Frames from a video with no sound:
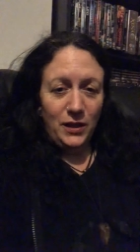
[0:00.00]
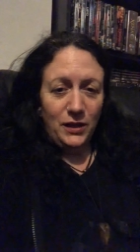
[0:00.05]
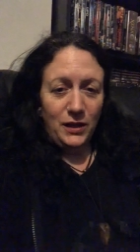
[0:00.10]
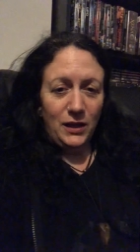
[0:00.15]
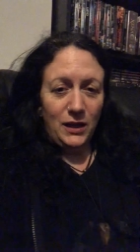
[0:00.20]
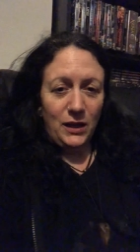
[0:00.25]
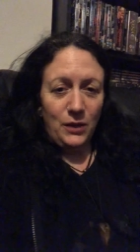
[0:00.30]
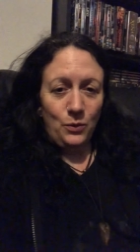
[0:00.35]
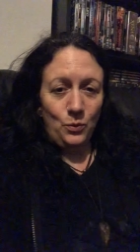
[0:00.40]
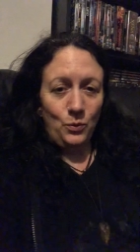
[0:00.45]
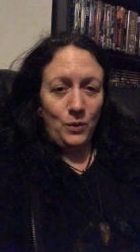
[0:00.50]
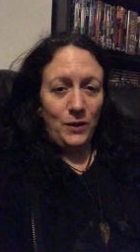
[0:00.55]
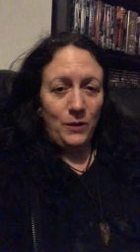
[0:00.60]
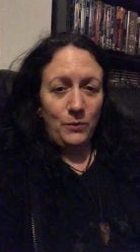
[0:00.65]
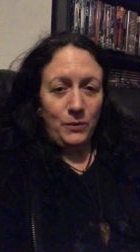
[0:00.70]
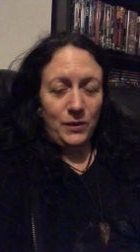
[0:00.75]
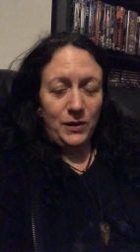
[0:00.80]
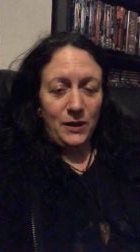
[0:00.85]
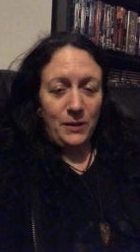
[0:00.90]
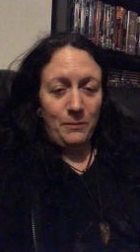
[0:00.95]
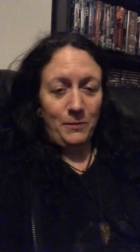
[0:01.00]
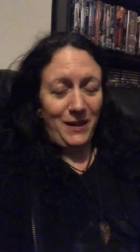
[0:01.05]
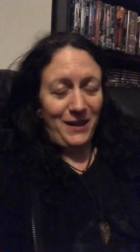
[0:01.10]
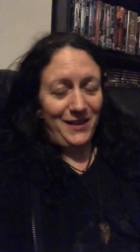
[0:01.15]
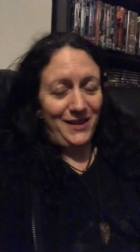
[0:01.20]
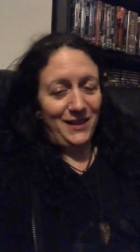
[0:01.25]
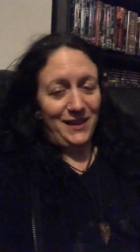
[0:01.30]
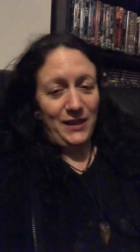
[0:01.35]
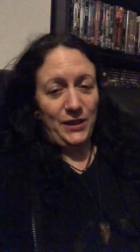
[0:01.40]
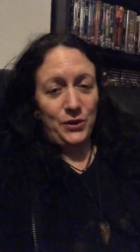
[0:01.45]
and we were there
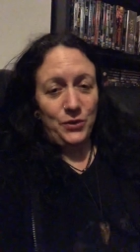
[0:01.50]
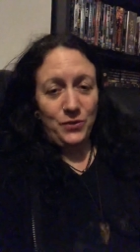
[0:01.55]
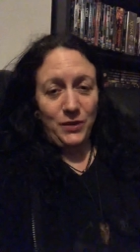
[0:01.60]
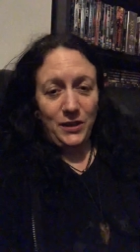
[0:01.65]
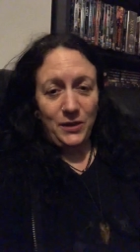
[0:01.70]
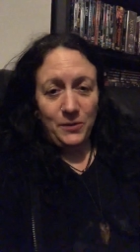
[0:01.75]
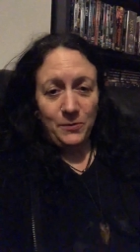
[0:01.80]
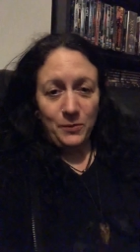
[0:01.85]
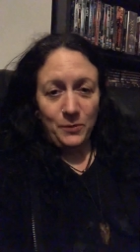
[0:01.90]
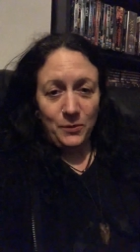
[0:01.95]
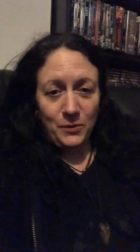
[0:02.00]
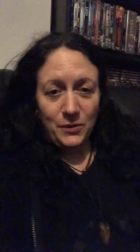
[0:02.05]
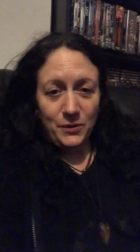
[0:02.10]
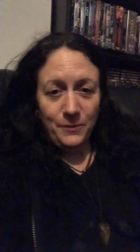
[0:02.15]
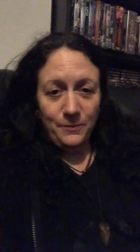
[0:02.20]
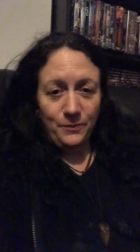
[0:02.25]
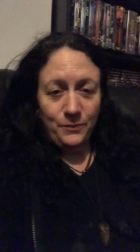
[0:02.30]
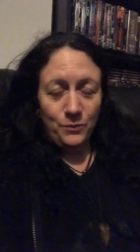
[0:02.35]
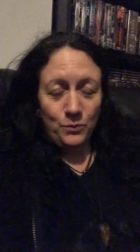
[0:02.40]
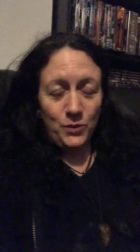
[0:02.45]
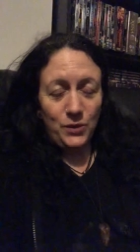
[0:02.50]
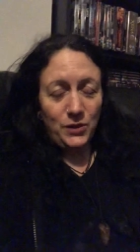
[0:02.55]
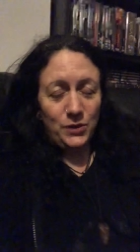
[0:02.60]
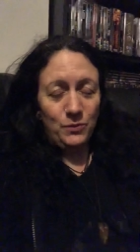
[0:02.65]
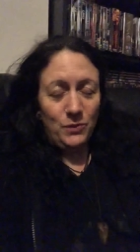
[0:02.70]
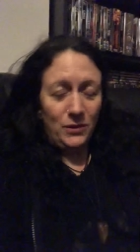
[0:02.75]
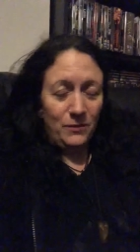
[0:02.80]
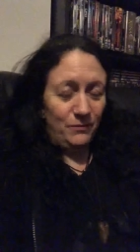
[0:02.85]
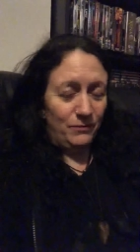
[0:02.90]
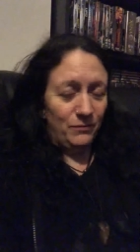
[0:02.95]
basically as transport, which is
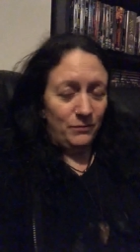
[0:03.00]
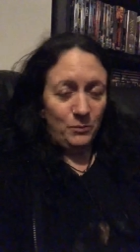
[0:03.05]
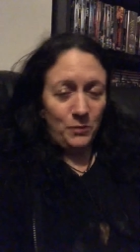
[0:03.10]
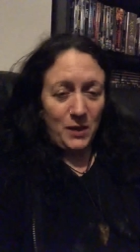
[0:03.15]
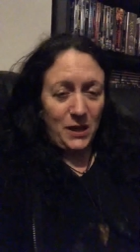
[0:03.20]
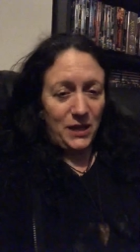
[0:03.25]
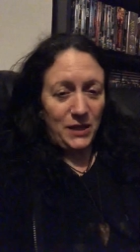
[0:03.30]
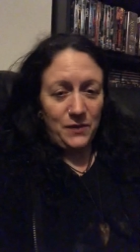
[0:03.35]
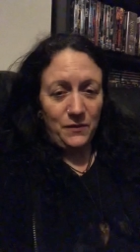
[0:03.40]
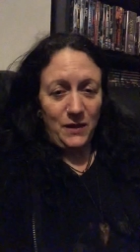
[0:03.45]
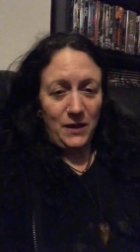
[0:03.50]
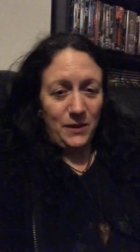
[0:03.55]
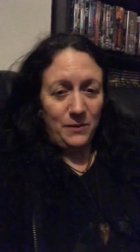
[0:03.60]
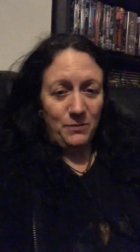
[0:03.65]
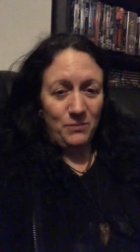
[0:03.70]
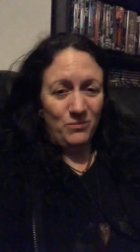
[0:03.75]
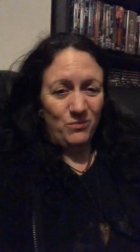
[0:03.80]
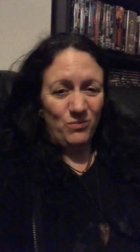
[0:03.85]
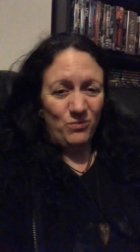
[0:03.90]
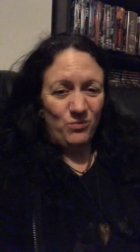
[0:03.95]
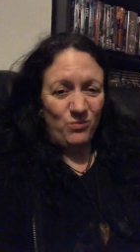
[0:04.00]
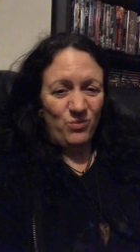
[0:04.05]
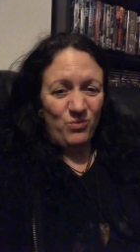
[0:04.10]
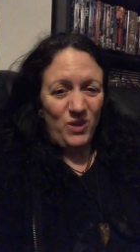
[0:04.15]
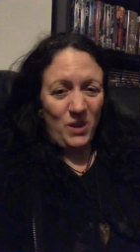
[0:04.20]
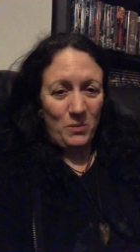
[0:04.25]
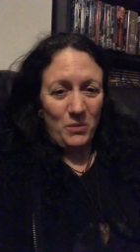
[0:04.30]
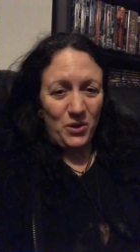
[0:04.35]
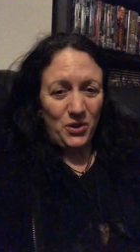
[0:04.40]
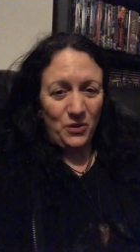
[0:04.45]
what PSVs
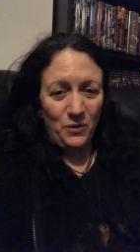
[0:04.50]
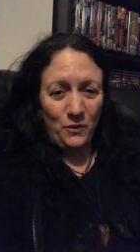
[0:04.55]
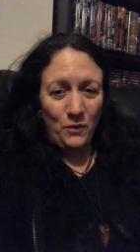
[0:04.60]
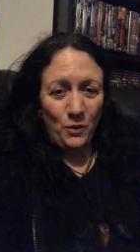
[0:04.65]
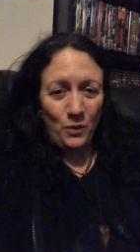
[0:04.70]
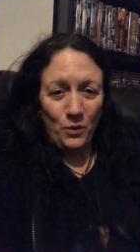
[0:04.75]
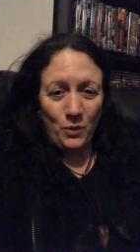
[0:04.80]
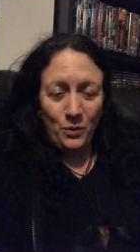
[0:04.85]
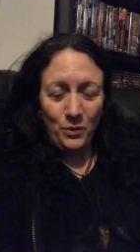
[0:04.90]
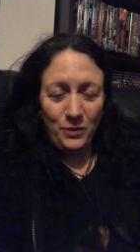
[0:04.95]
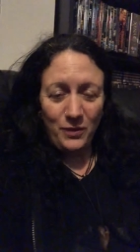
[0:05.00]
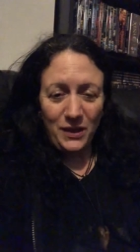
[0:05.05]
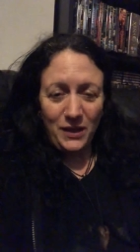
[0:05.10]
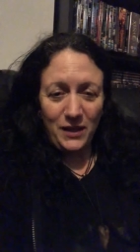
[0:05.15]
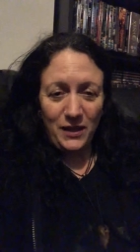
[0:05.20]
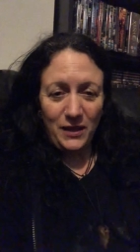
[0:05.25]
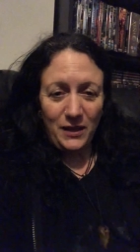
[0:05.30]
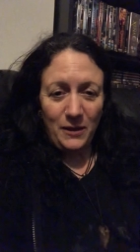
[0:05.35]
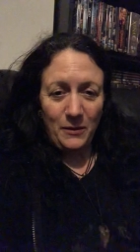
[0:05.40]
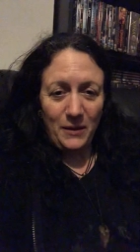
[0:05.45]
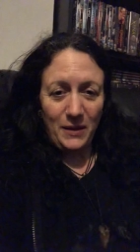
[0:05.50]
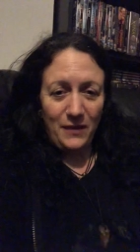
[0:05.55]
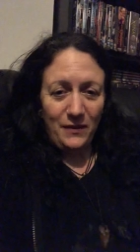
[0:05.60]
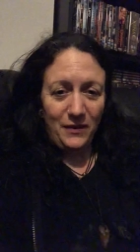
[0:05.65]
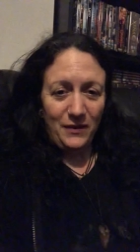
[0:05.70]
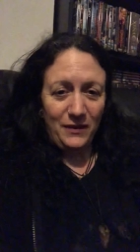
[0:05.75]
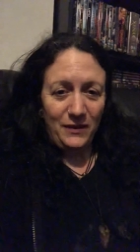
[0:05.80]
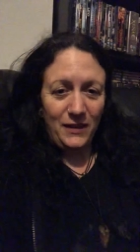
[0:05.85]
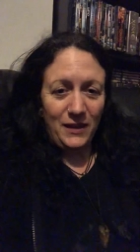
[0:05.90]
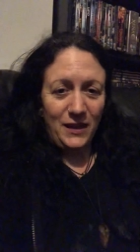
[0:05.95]
pretty much are for uh,
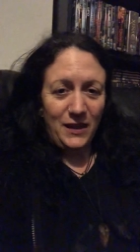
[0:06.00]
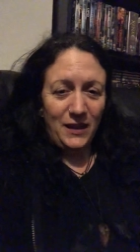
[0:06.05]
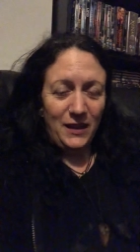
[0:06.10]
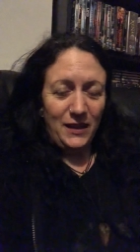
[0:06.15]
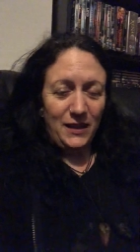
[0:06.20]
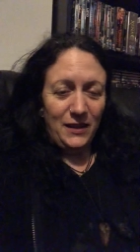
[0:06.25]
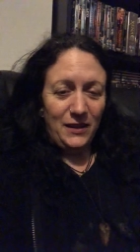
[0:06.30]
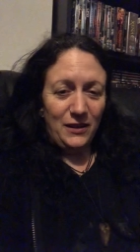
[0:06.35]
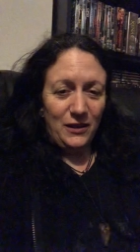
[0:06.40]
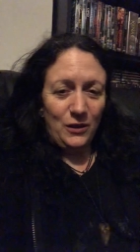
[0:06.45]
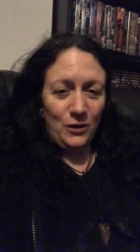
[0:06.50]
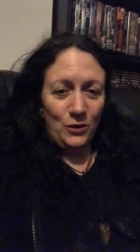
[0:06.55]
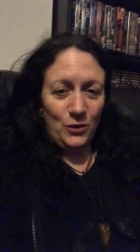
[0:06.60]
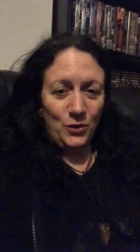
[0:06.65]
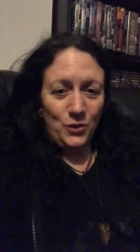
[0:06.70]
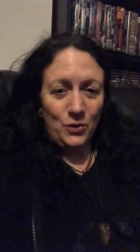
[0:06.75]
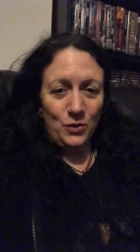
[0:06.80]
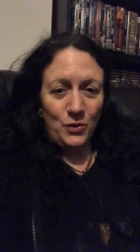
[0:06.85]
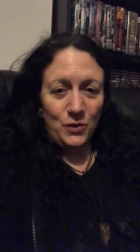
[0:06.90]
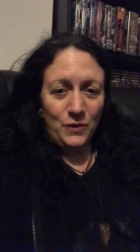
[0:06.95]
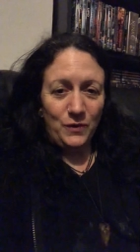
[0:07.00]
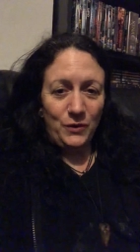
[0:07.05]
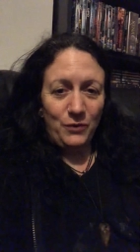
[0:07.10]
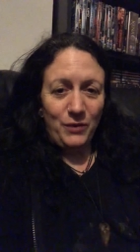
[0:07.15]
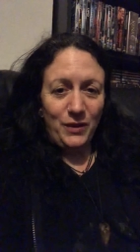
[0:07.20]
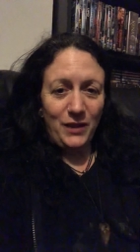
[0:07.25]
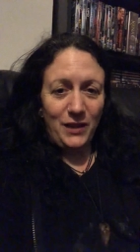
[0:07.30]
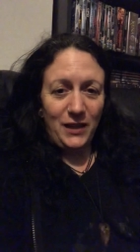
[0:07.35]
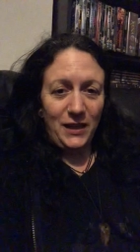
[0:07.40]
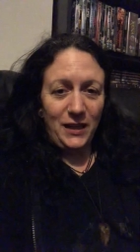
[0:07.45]
in the long short of it,
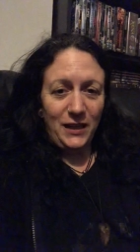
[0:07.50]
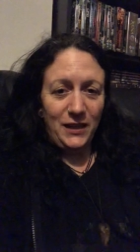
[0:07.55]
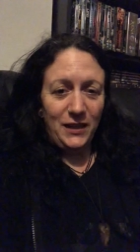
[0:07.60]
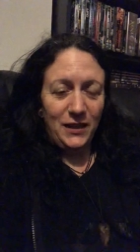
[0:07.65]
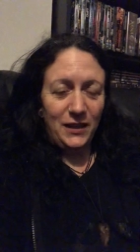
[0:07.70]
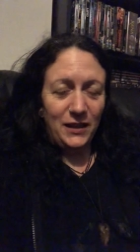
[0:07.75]
really.